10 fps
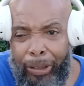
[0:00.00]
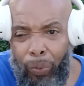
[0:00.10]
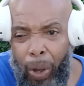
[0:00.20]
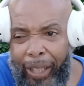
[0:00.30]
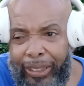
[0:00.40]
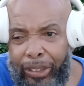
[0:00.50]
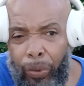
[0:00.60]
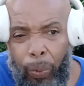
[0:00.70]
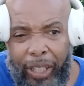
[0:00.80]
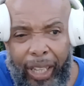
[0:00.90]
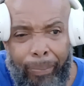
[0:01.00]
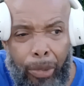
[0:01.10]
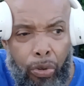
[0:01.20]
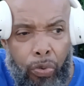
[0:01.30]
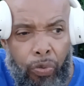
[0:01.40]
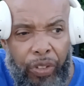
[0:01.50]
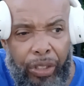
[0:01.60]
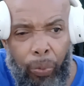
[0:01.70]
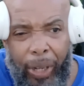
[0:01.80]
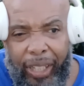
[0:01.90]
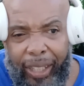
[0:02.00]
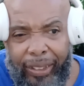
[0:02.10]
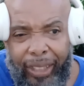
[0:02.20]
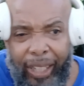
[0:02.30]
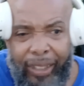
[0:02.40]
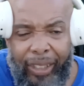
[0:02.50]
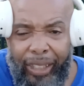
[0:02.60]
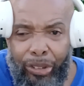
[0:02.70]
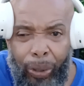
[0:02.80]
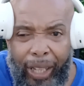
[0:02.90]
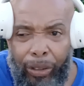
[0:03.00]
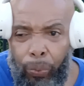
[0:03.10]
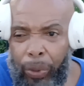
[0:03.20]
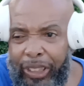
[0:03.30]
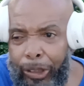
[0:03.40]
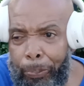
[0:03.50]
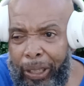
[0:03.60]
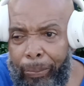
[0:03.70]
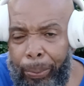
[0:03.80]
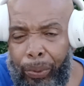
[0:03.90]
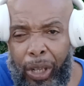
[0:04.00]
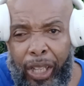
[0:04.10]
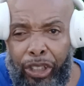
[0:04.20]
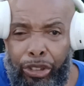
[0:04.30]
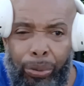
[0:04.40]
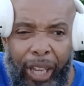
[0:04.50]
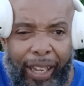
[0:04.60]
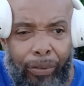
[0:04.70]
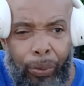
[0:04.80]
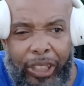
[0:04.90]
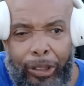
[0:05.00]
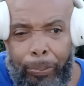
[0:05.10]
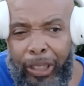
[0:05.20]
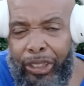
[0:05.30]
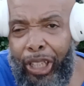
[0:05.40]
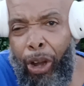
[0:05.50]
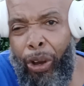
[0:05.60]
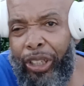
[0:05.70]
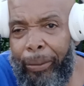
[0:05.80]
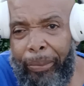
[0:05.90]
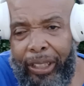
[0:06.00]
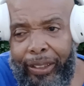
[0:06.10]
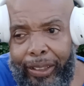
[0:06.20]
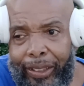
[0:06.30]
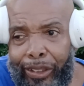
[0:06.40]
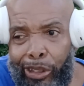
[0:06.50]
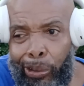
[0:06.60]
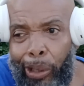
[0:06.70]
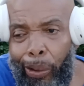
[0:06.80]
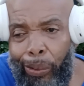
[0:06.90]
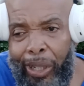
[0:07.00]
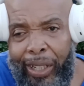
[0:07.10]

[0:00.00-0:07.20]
been watching the way they move and the way they try to reach people. You can't reach me dogging me, you know.